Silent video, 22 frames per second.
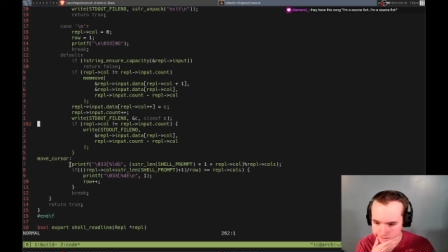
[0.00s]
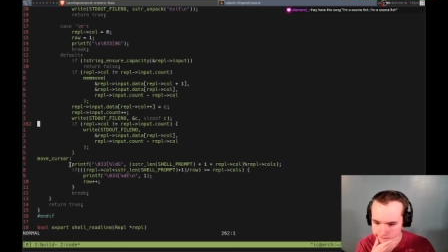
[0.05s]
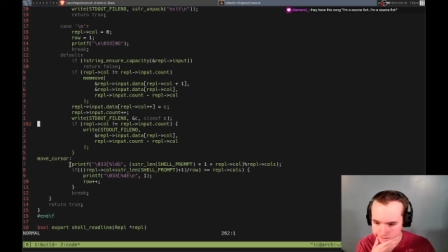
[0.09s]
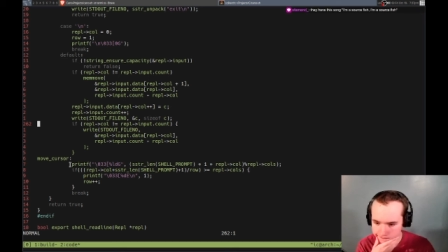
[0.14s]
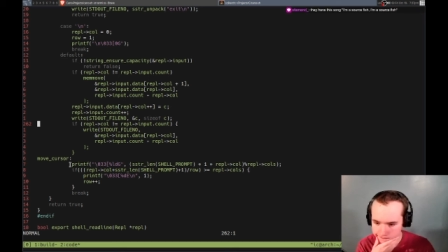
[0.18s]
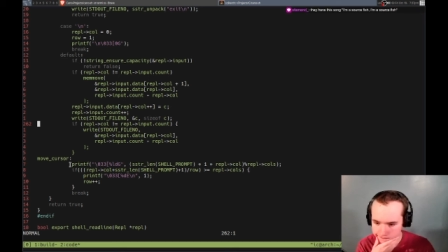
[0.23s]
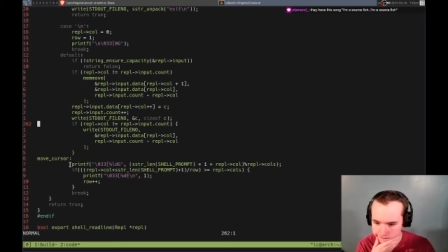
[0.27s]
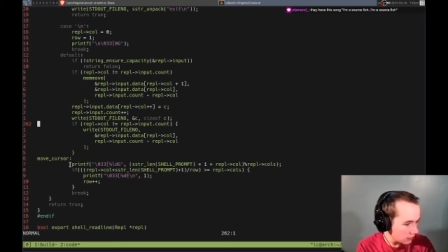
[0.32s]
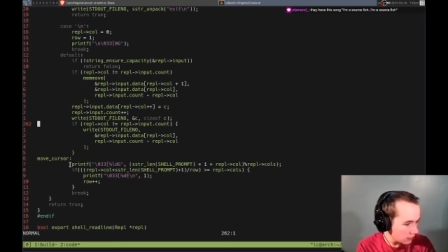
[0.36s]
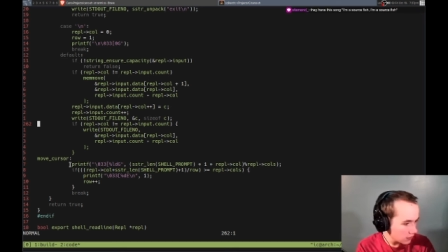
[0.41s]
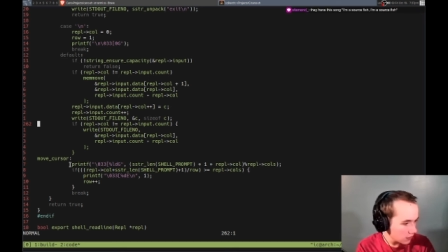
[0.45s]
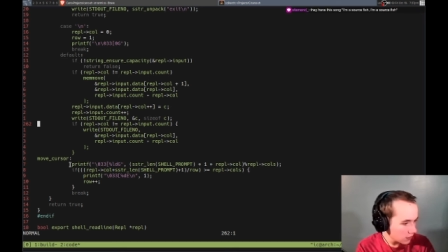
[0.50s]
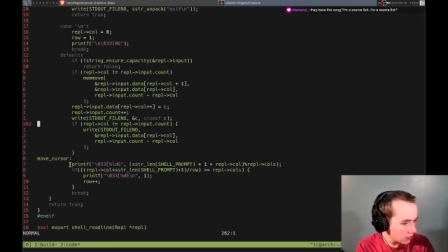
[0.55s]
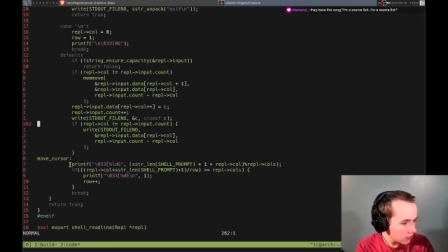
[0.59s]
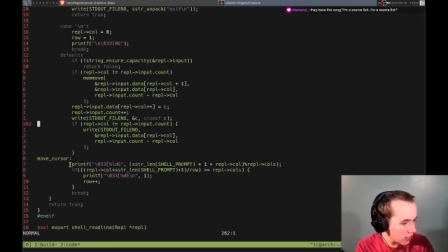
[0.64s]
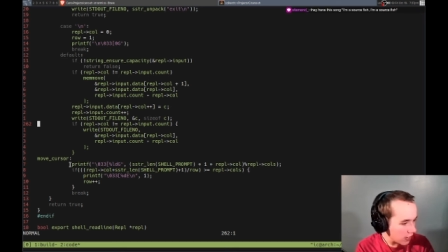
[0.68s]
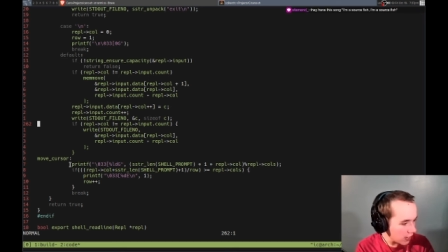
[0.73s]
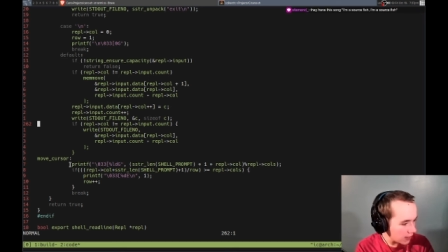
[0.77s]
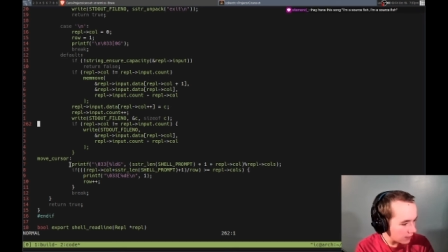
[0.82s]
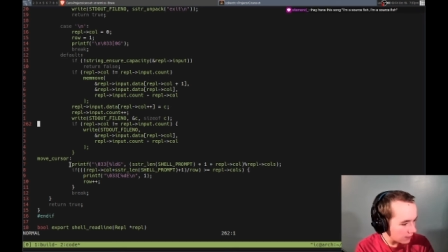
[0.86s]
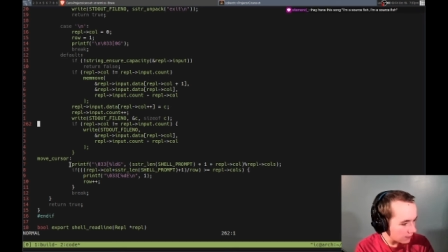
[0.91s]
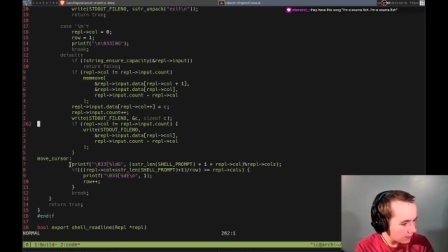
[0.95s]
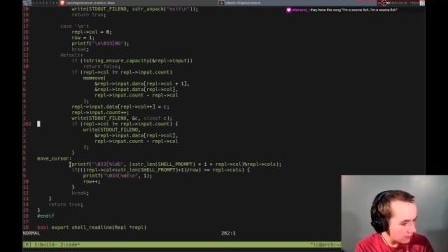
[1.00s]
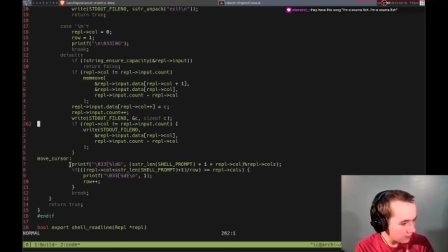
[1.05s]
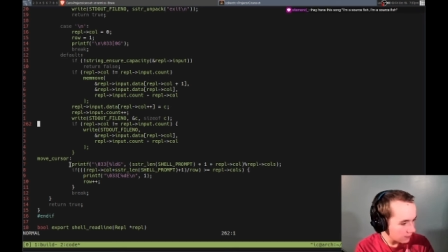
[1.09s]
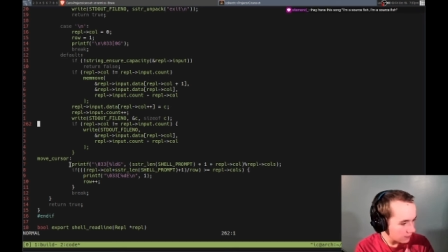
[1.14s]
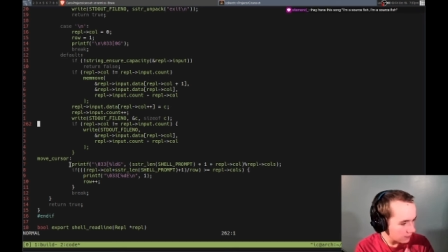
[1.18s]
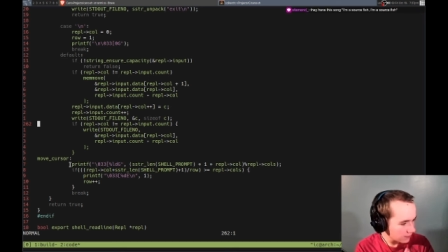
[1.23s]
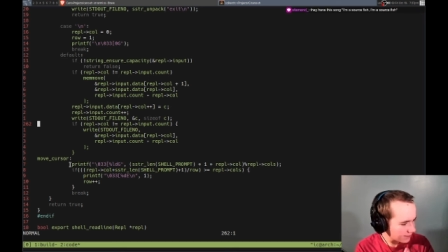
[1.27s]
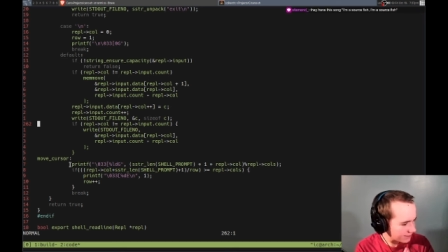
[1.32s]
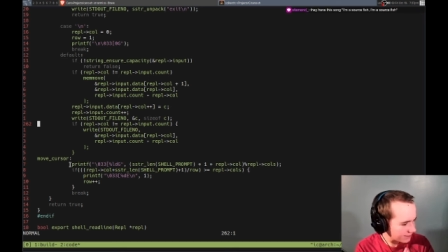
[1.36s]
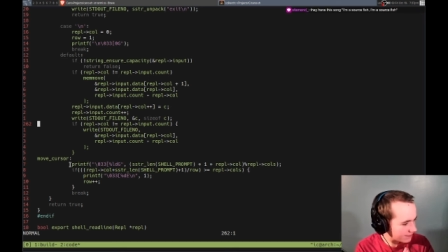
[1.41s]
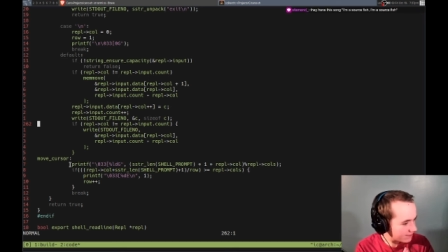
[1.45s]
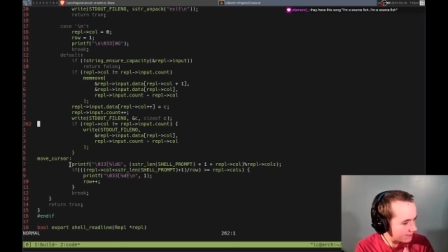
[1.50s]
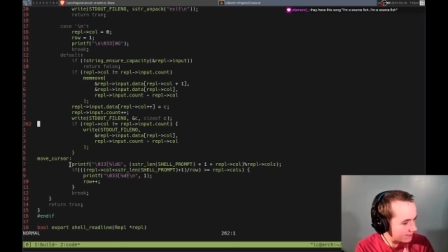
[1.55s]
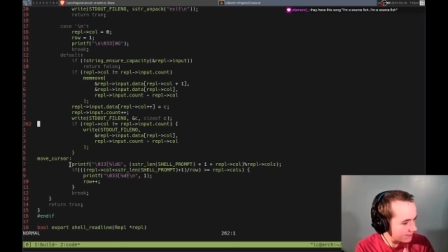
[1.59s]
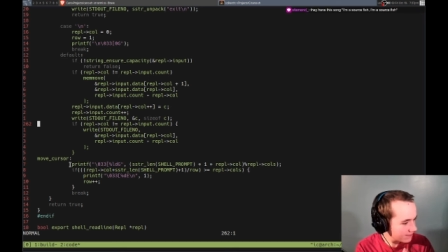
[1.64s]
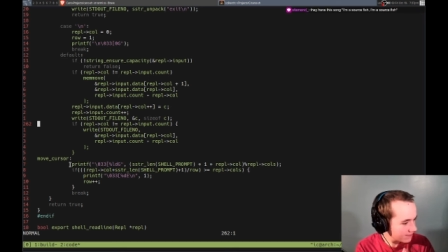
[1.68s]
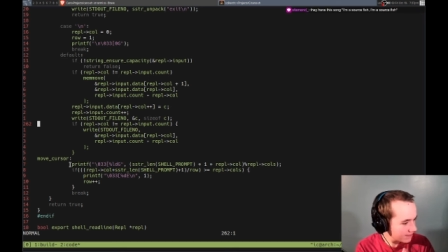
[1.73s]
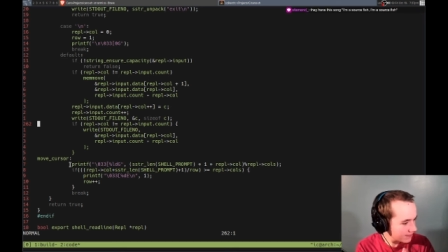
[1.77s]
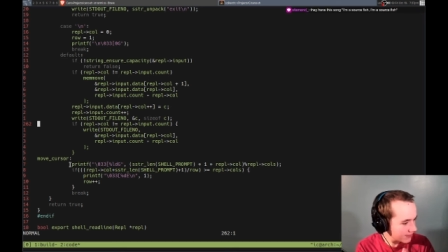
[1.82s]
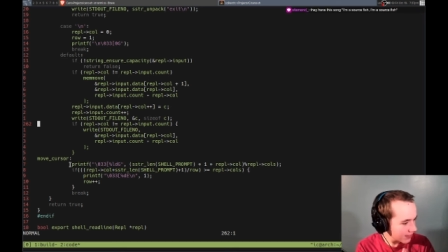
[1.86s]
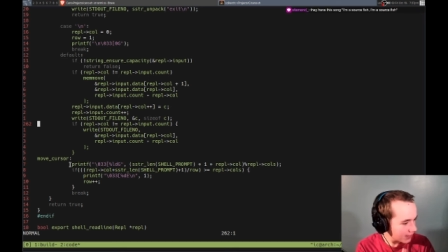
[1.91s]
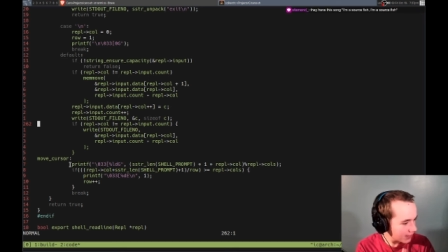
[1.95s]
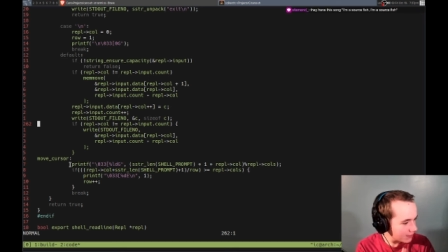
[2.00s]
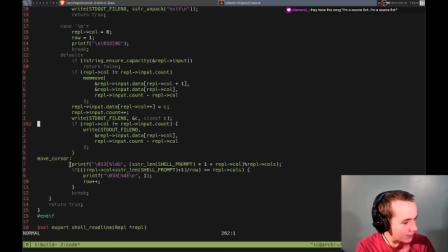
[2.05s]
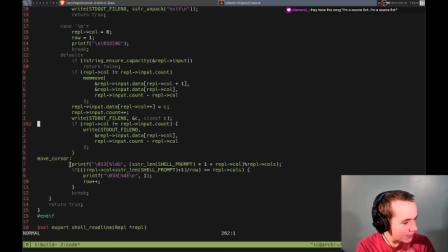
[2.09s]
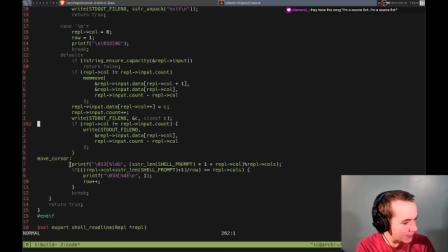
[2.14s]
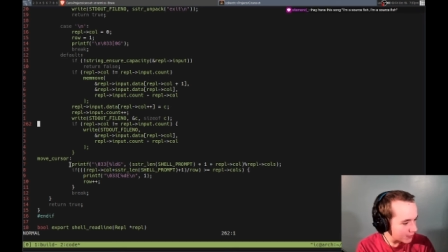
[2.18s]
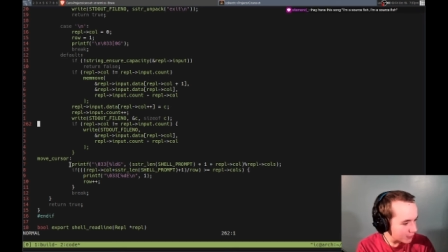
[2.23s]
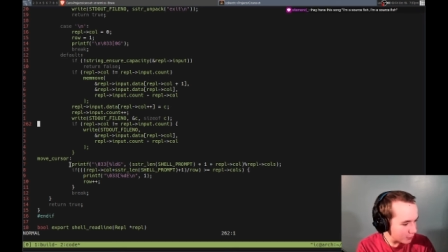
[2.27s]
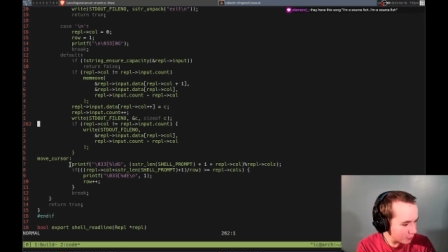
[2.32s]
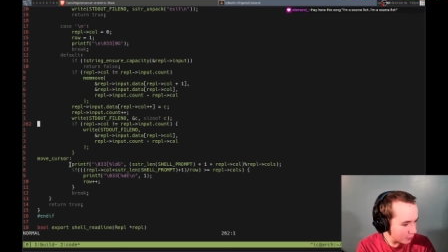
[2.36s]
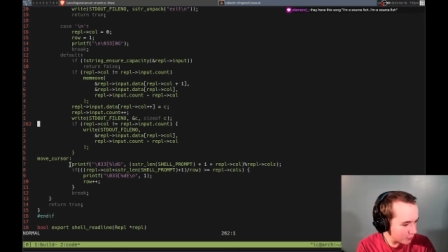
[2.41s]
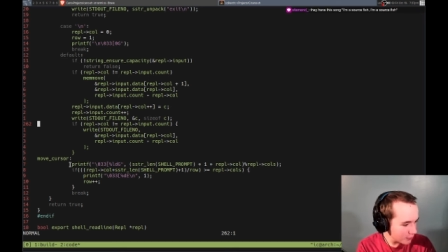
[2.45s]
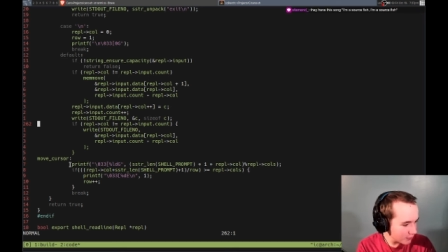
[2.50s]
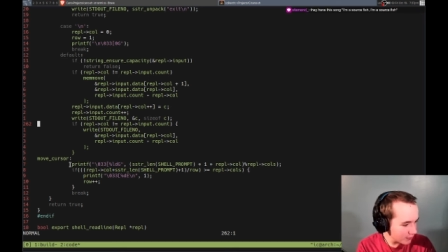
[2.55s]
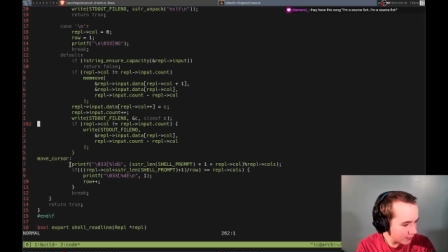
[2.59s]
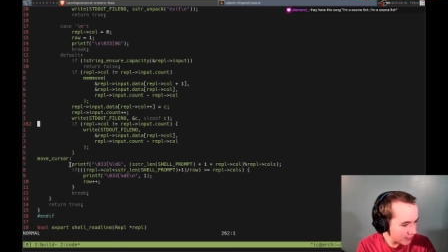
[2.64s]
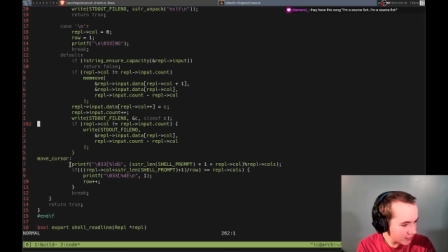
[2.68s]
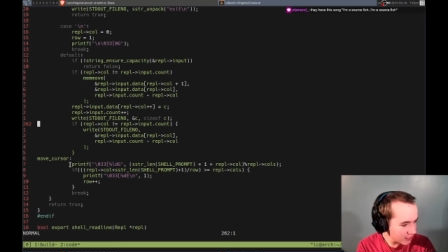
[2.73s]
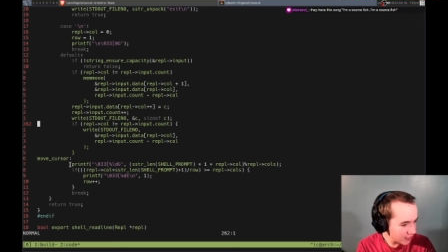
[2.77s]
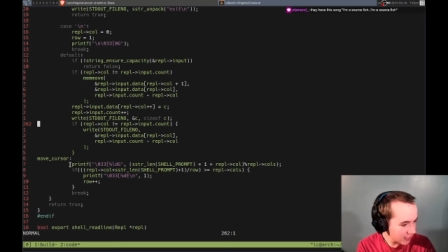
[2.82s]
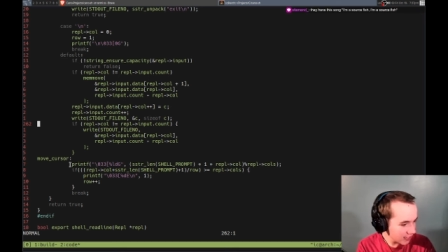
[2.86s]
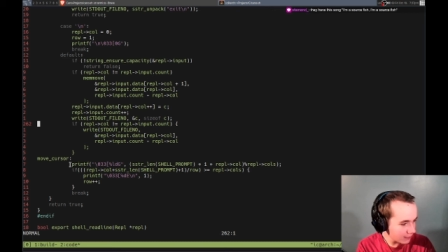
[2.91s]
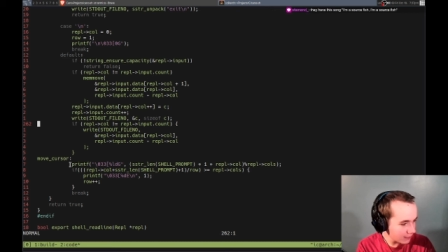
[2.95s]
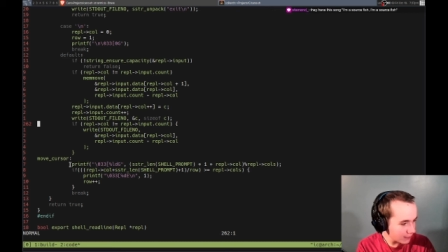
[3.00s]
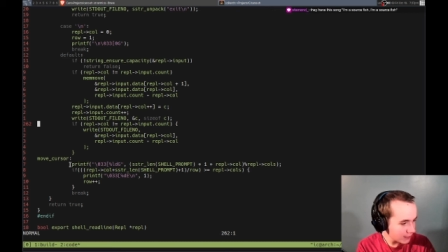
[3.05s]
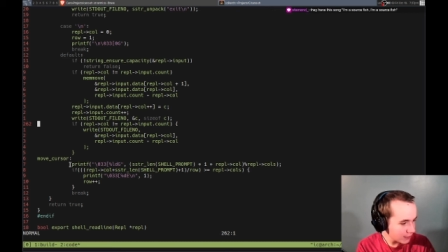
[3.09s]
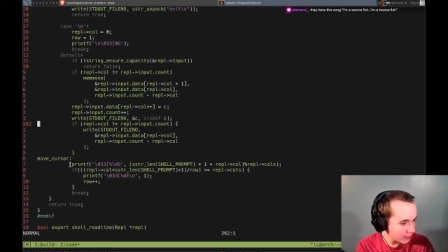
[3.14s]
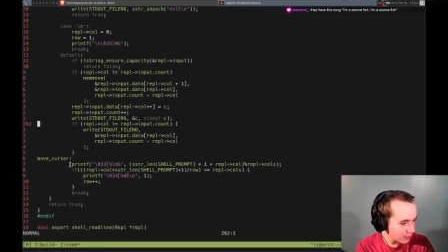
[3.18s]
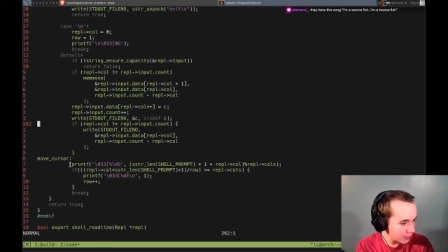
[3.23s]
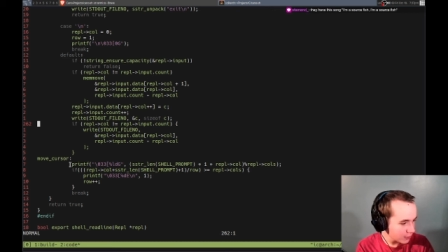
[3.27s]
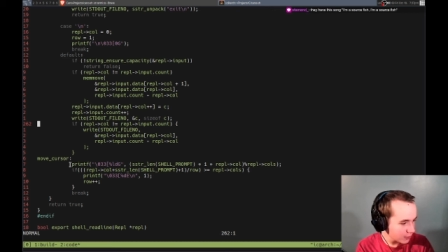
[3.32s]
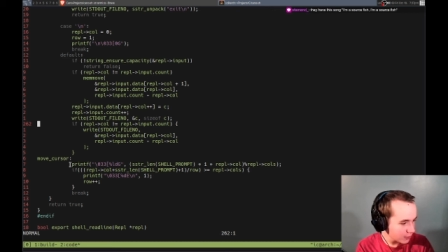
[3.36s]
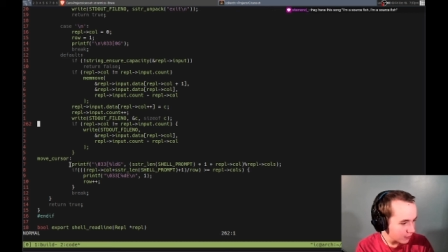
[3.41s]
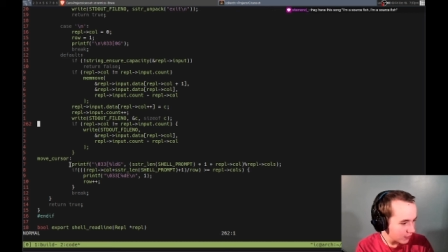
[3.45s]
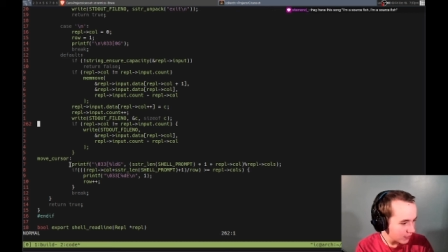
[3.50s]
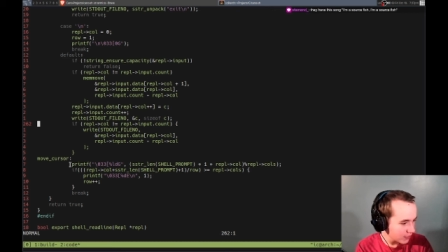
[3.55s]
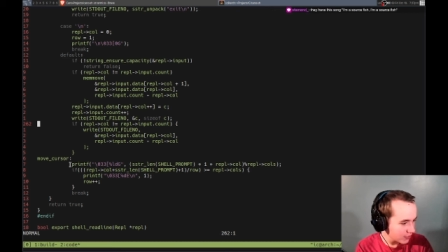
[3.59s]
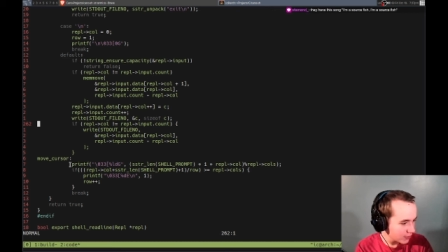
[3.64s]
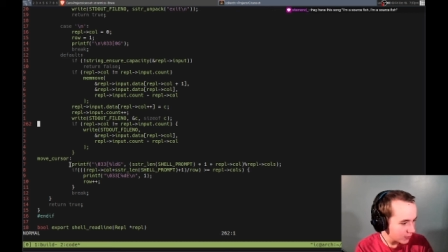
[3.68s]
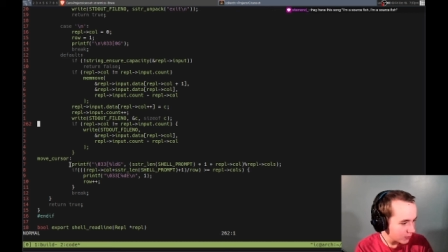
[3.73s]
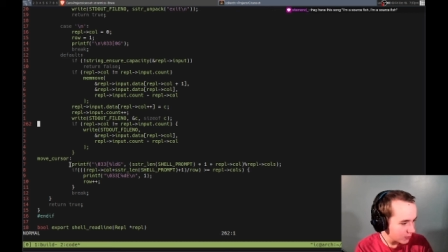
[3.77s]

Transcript: So I'm a source fish. I'm a source fish.